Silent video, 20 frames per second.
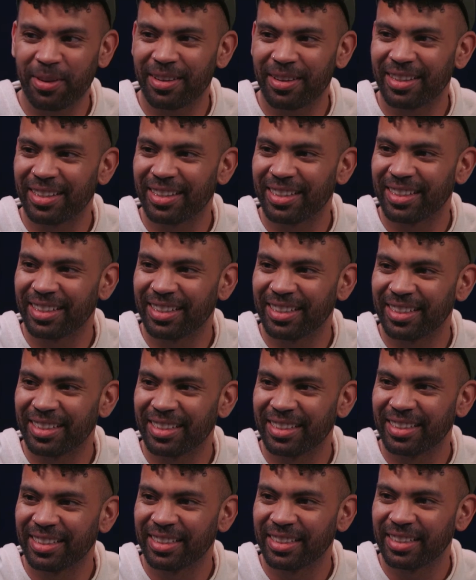hand
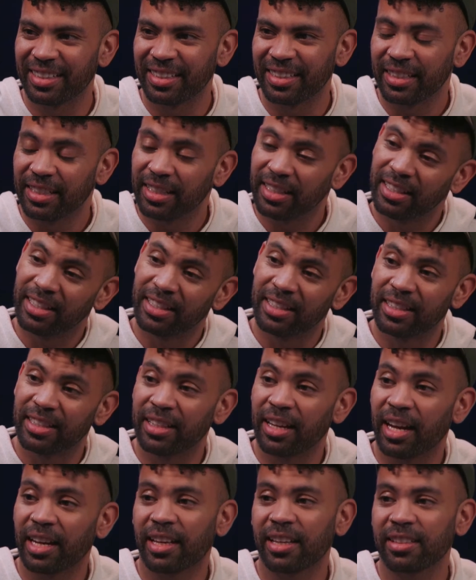just like? I'm surprised
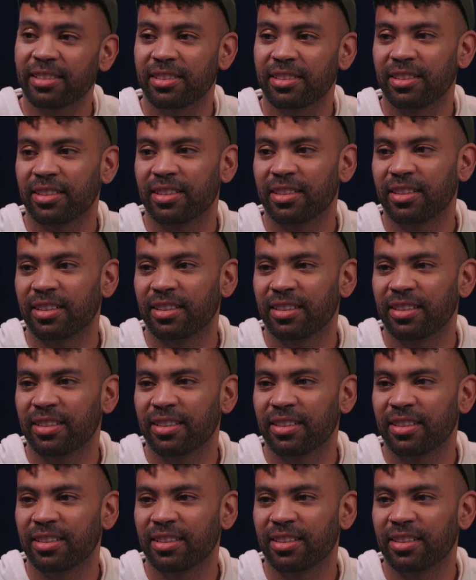no one got hurt.